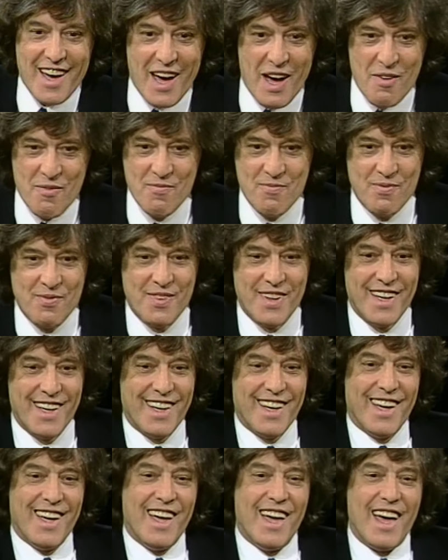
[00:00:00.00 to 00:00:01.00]
Um,
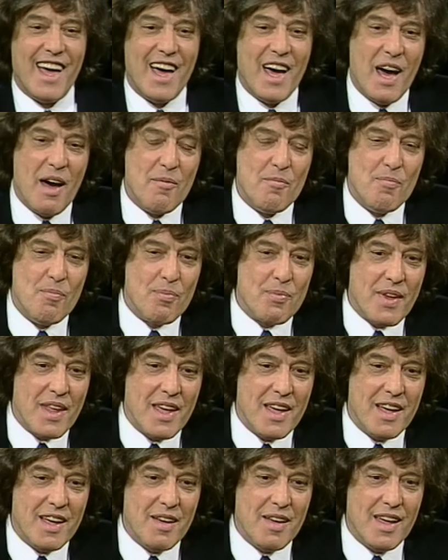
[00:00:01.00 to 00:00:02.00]
um,
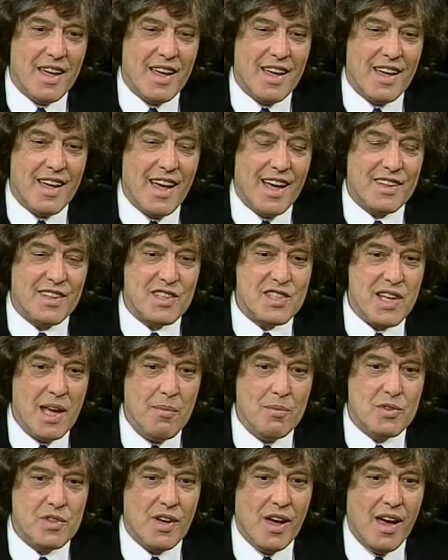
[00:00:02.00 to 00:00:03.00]
at the
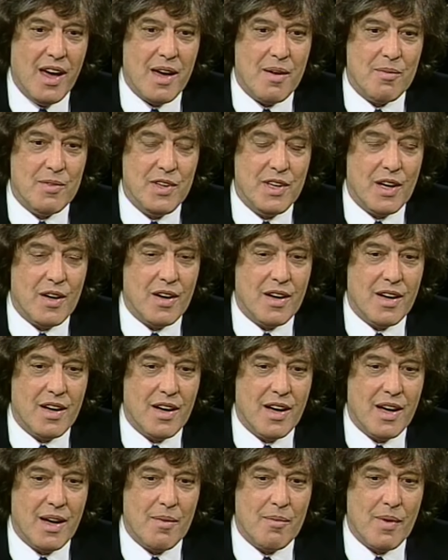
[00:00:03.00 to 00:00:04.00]
same time, you know,
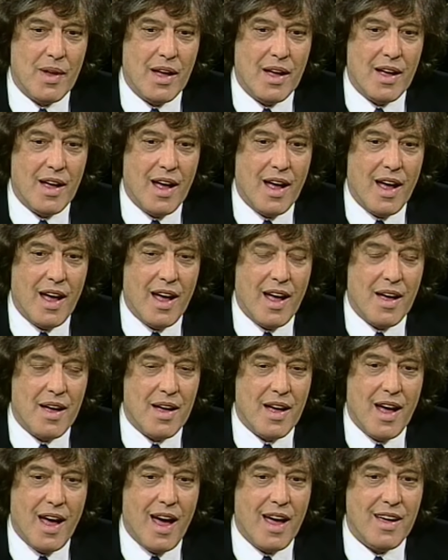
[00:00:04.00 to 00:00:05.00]
um,
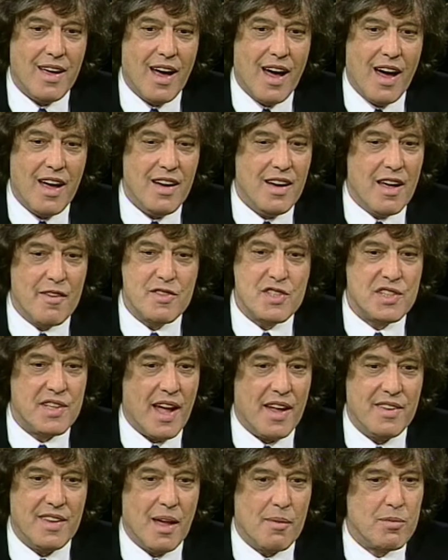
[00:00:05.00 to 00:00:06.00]
I, I, I, love
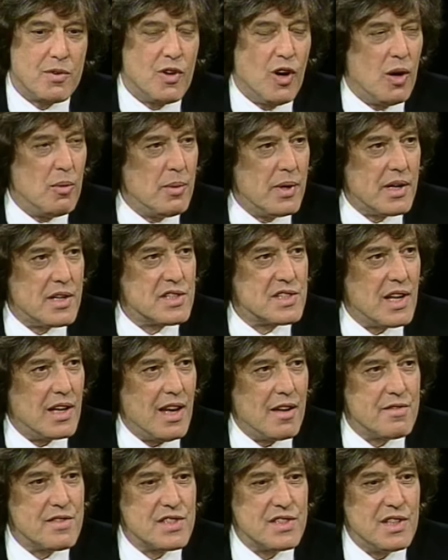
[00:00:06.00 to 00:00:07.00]
stand-up comics. I
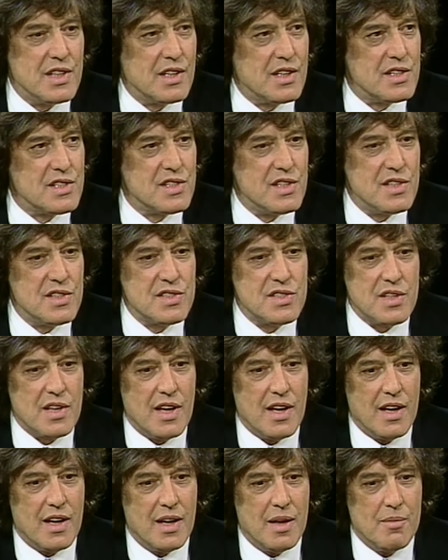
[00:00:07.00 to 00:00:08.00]
love circuses.
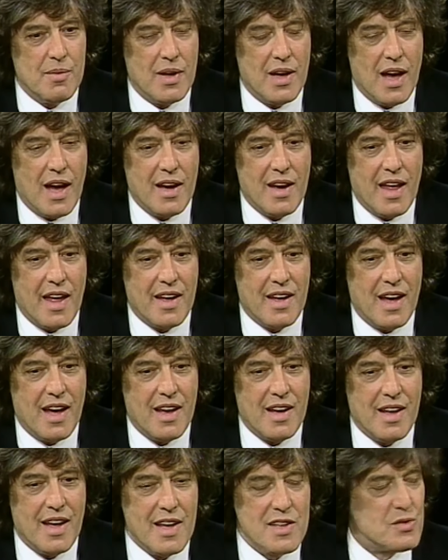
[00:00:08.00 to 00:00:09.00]
Yeah. Um, I like
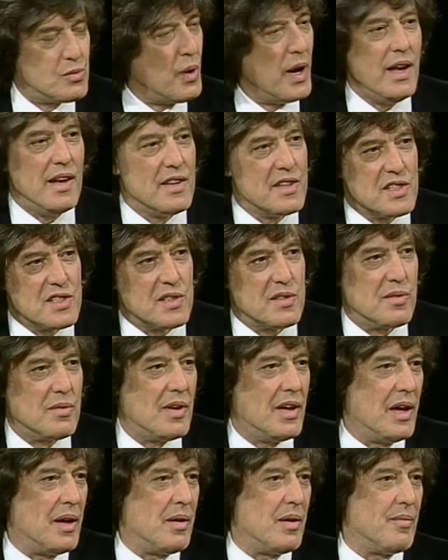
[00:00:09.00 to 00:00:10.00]
I, as well as
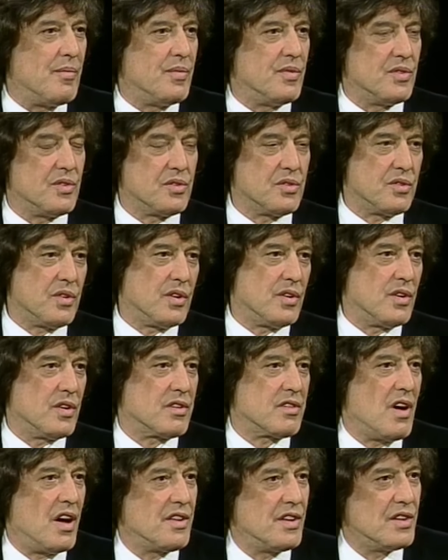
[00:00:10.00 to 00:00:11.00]
uh,
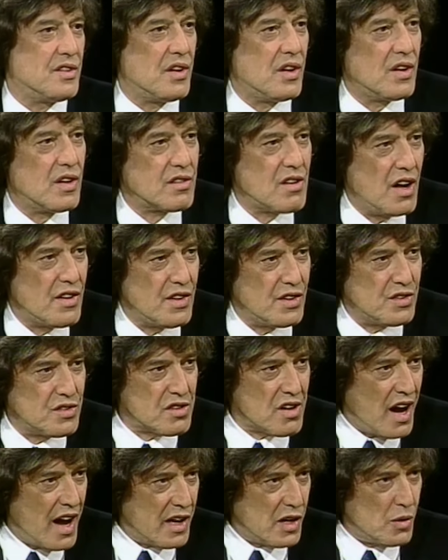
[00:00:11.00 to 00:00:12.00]
rather rather
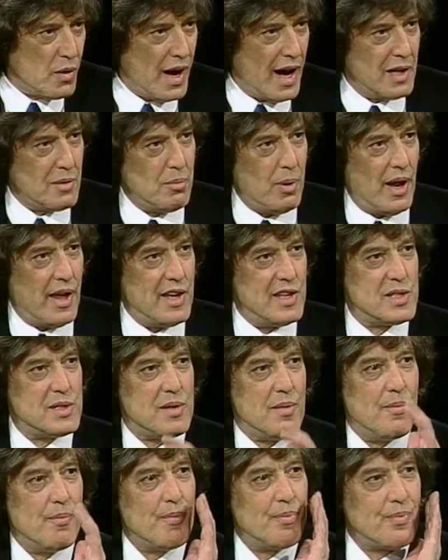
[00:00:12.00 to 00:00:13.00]
dry, quiet. So when they
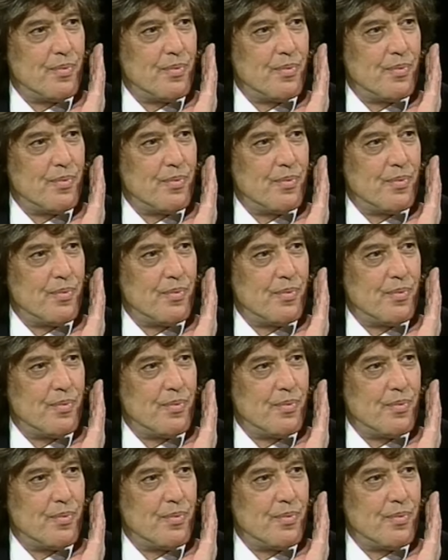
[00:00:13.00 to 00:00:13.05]
talk